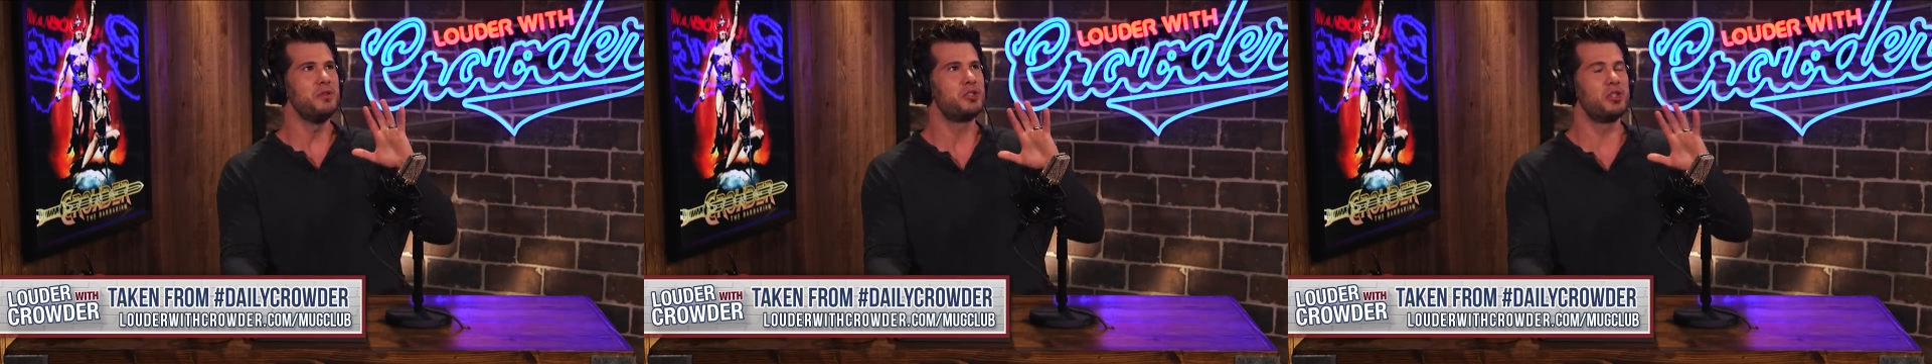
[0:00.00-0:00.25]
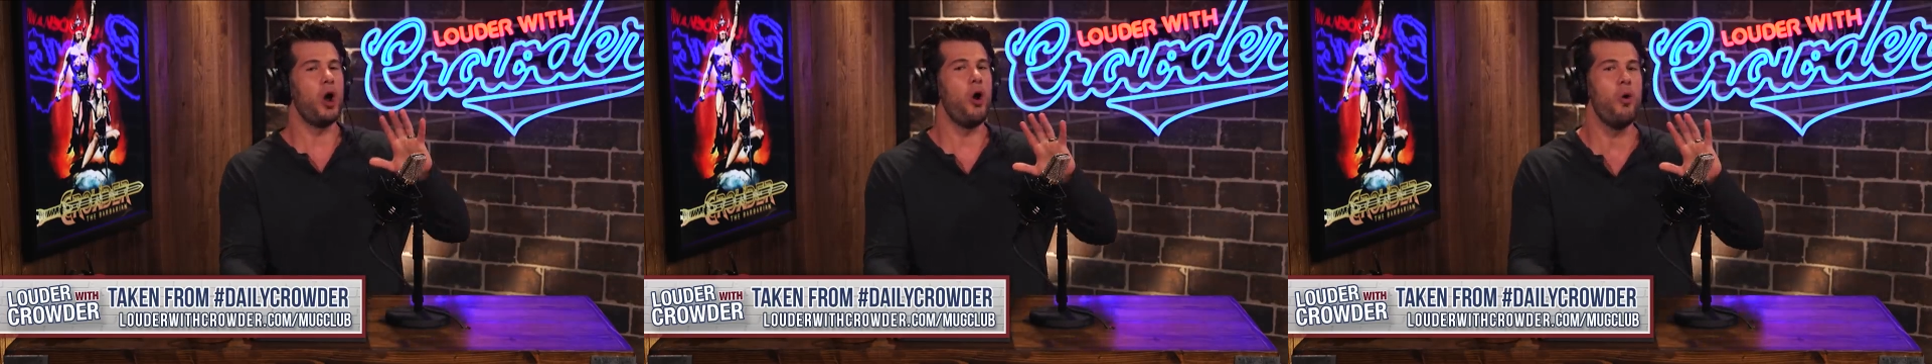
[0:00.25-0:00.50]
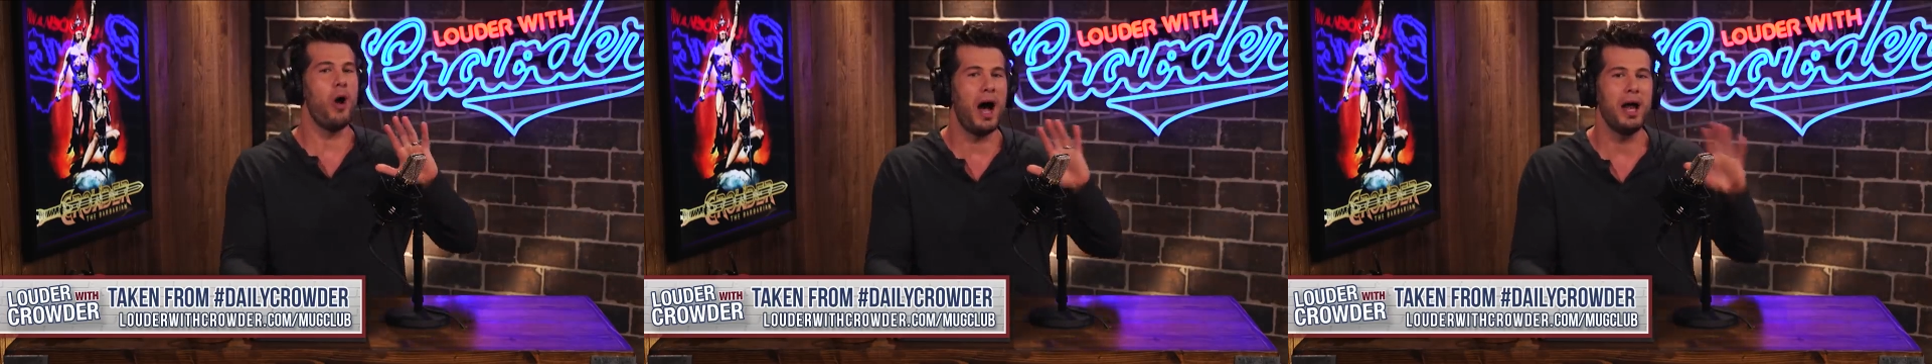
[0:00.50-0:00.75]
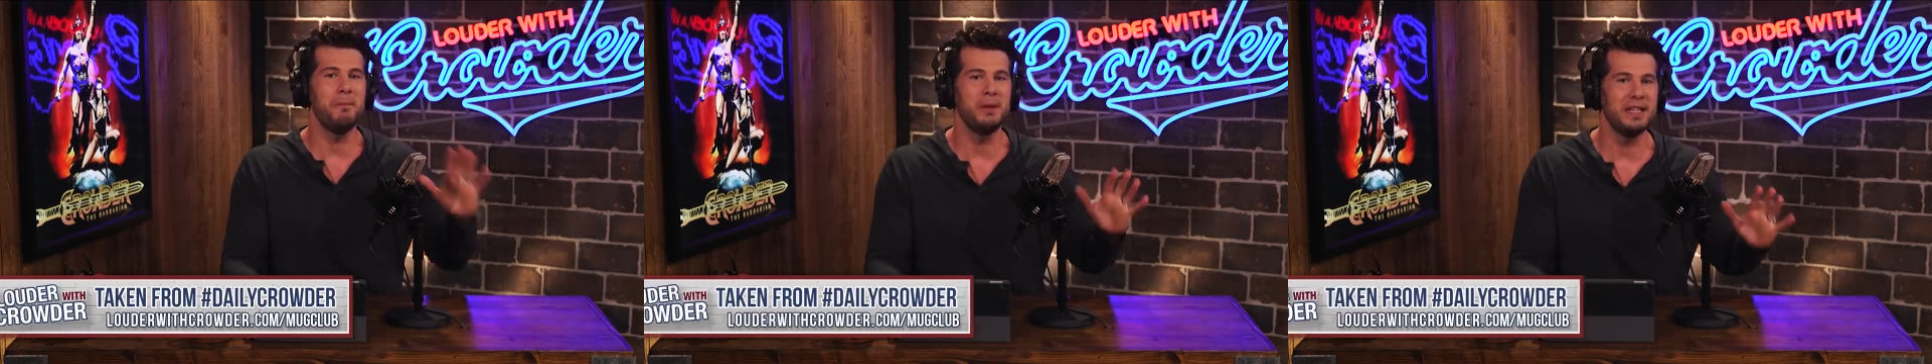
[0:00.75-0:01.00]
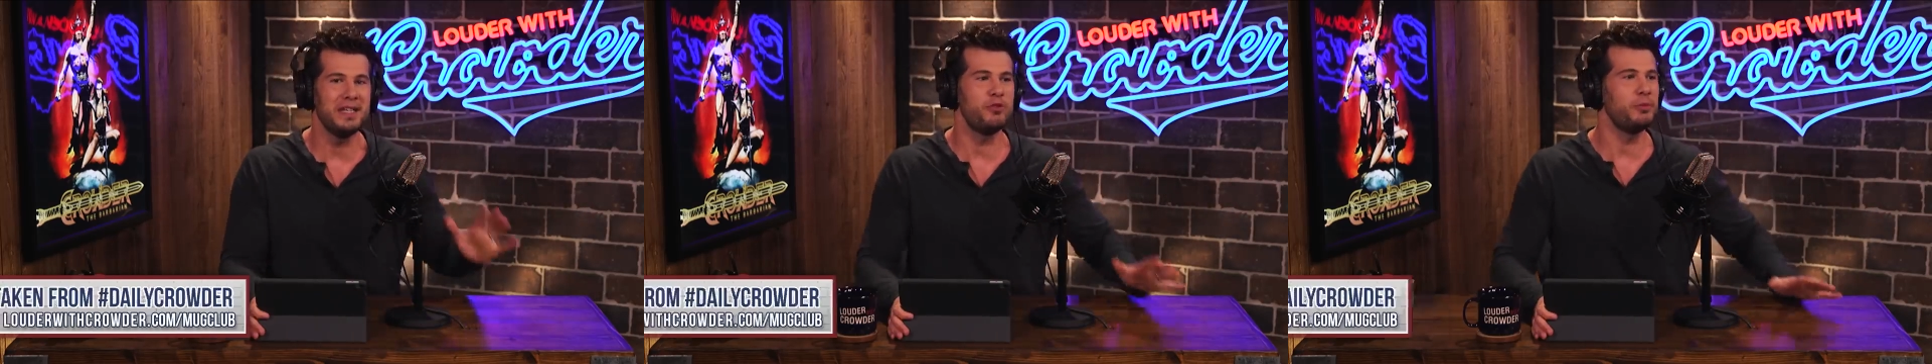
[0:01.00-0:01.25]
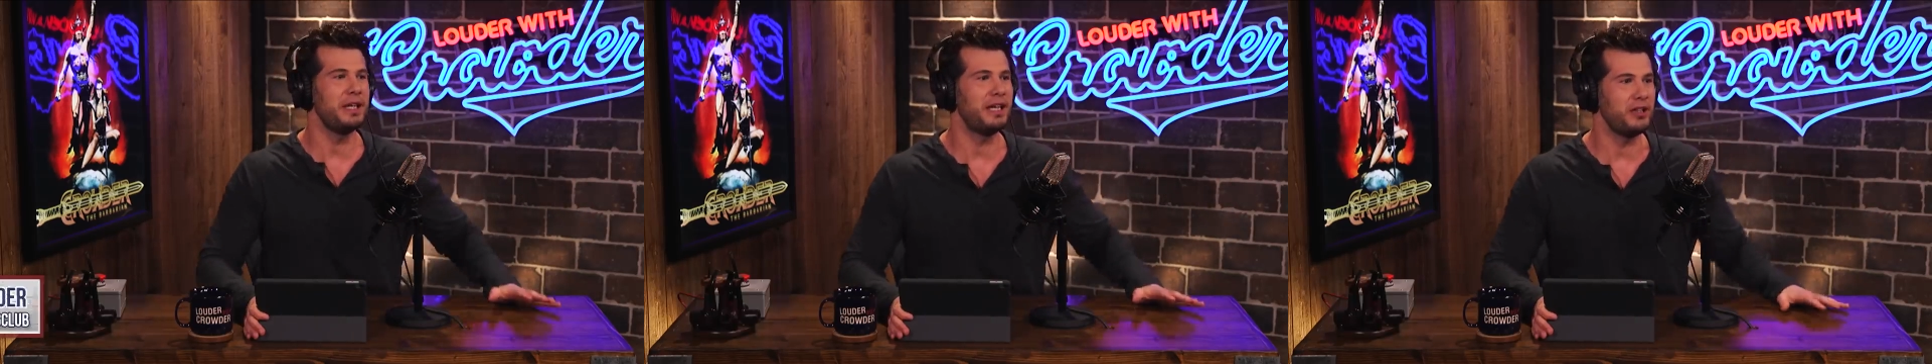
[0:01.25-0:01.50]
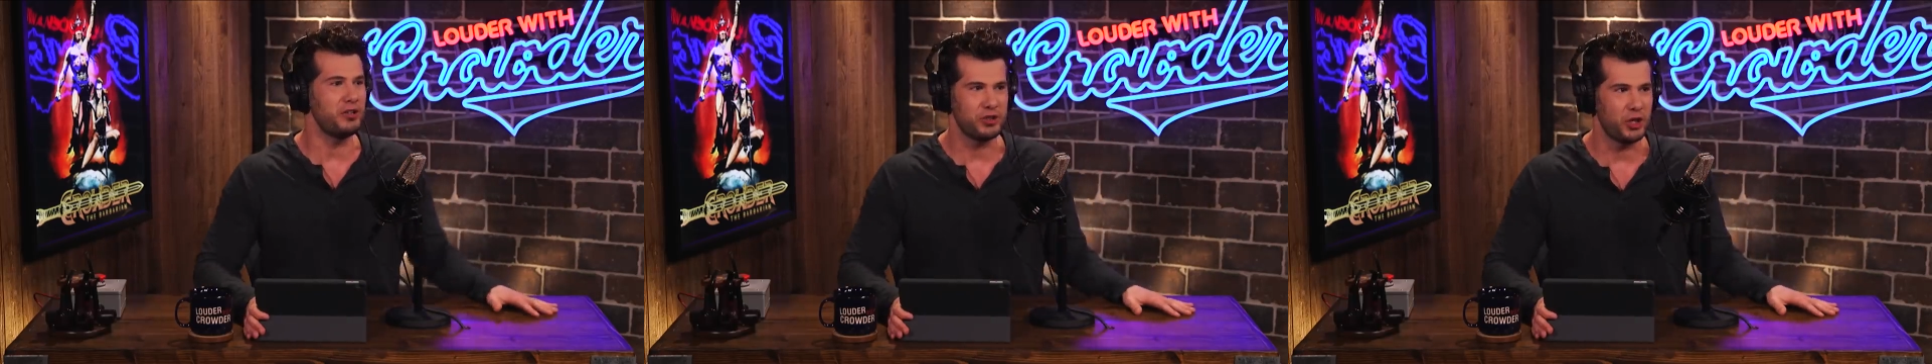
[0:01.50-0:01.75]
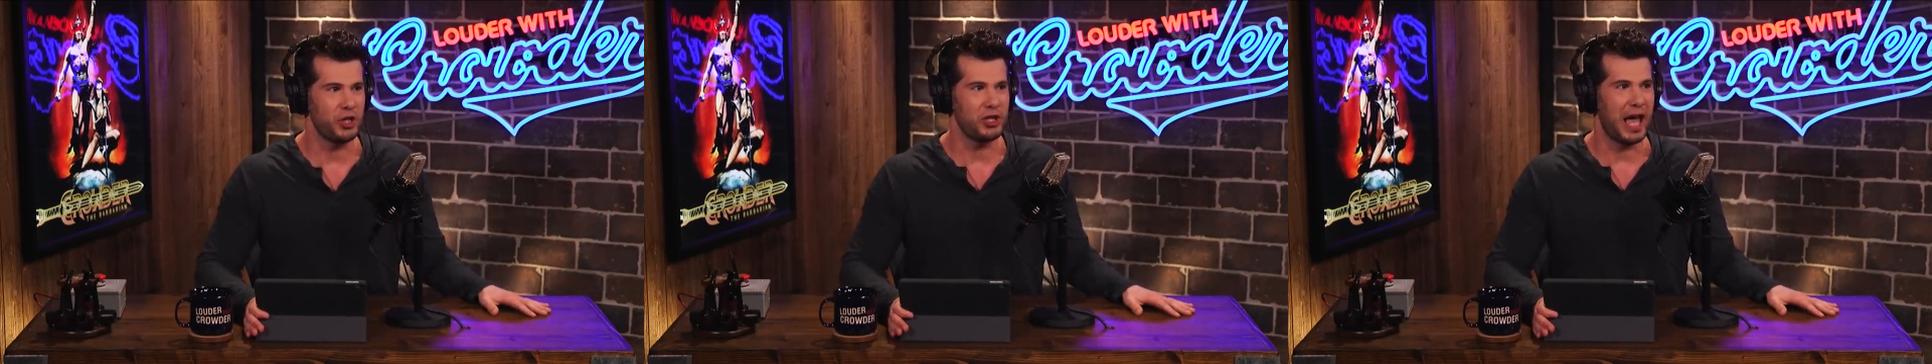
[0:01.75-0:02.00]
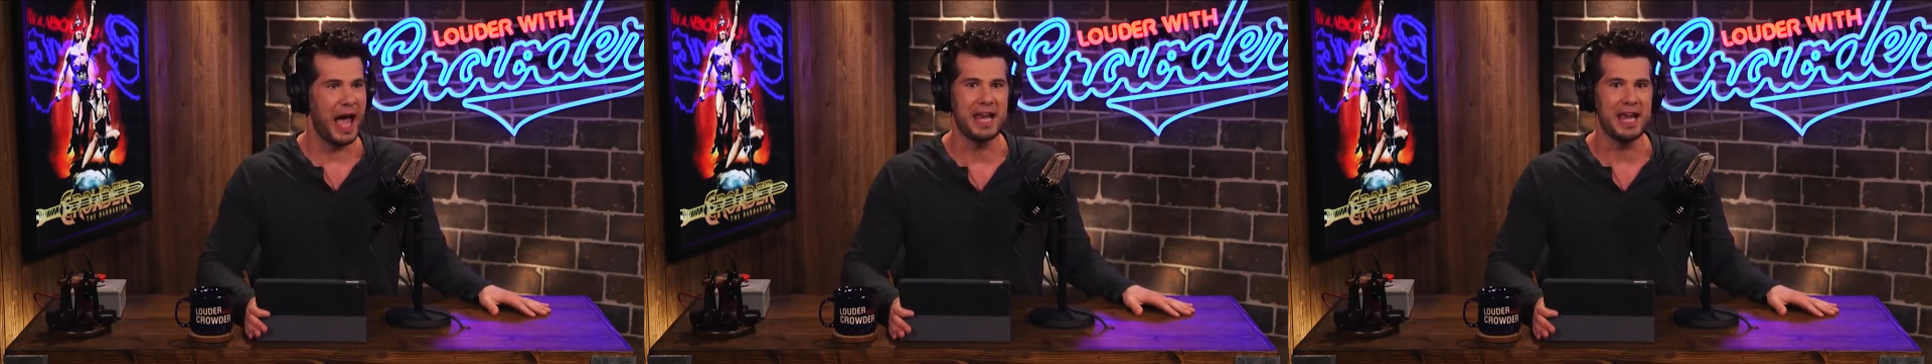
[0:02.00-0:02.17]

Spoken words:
so unbelievably concerned,